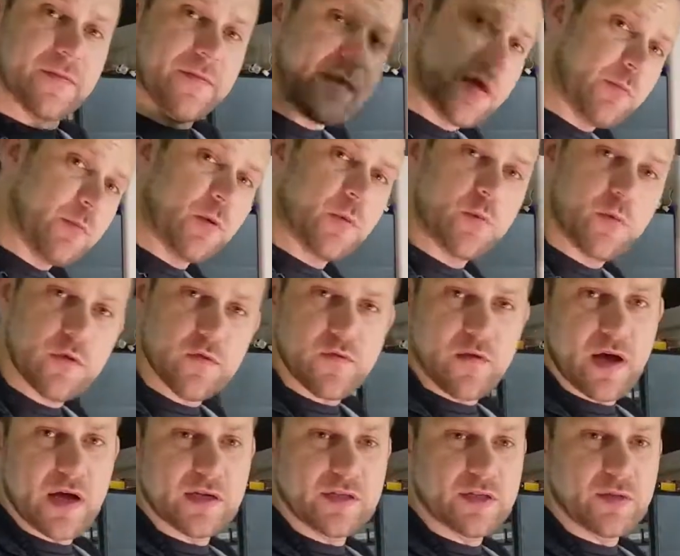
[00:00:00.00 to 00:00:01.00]
Then we'll move
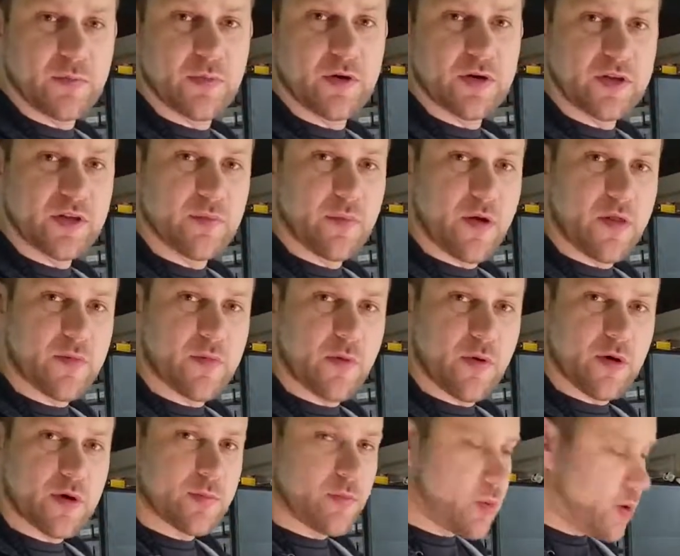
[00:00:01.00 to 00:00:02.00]
on to putting the
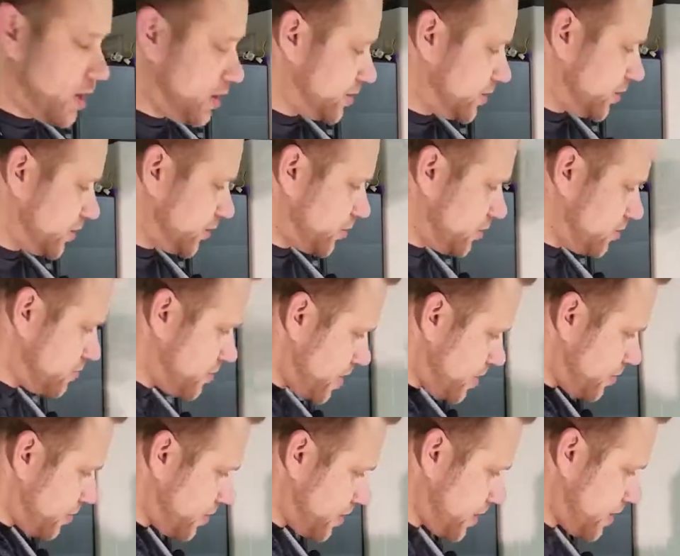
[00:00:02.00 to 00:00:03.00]
motherboard, processor, and
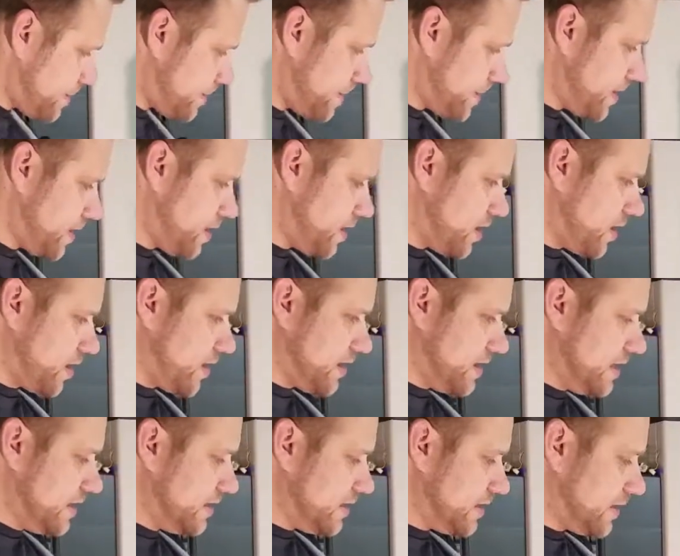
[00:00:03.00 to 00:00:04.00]
memory
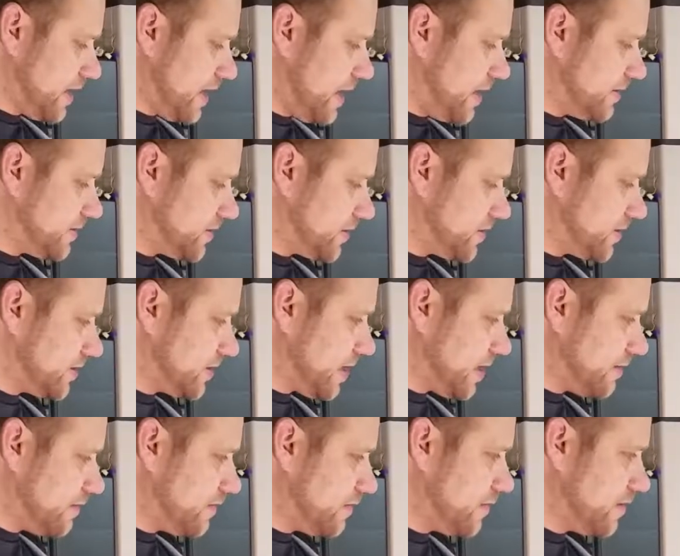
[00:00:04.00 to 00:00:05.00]
into the case
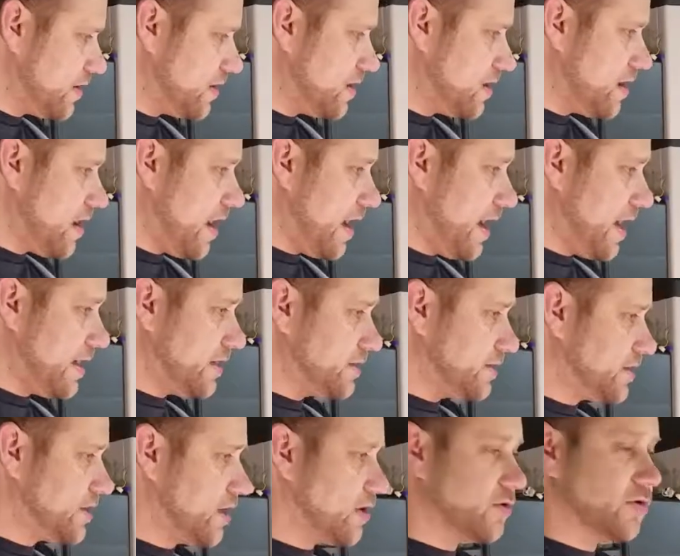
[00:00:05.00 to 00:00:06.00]
itself and
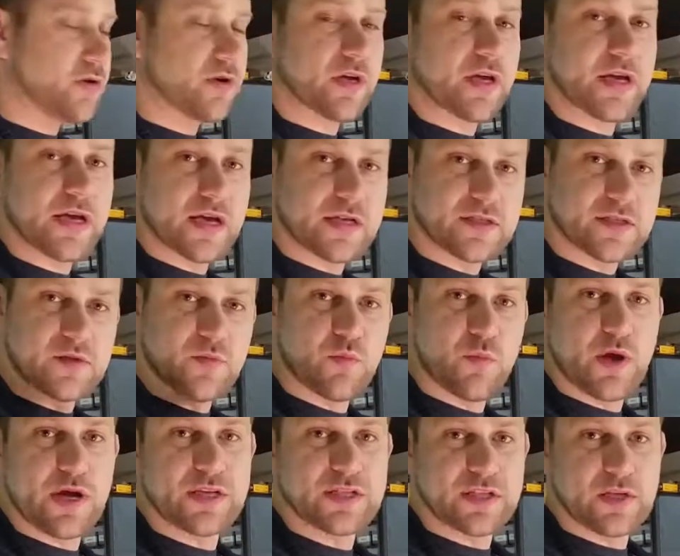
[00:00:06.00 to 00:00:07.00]
start looking at some
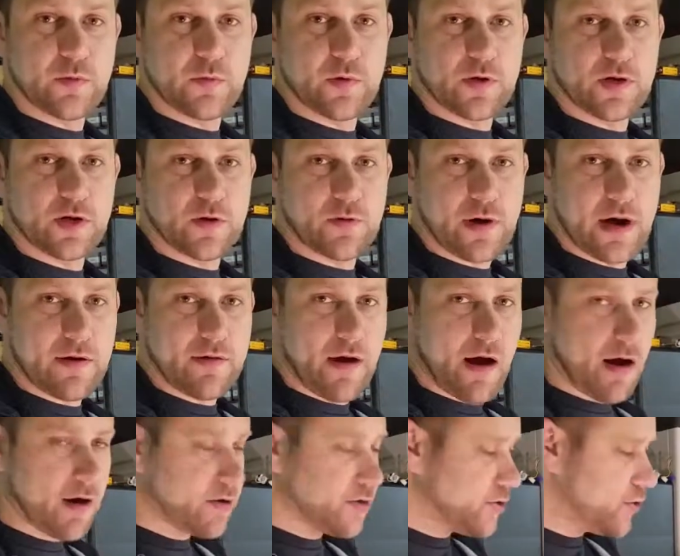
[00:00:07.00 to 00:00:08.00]
ways that we're going to route
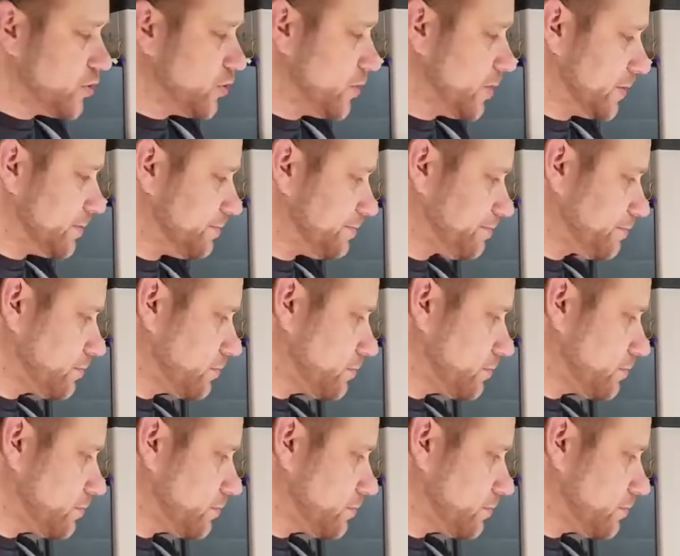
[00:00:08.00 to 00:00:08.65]
hard tubing.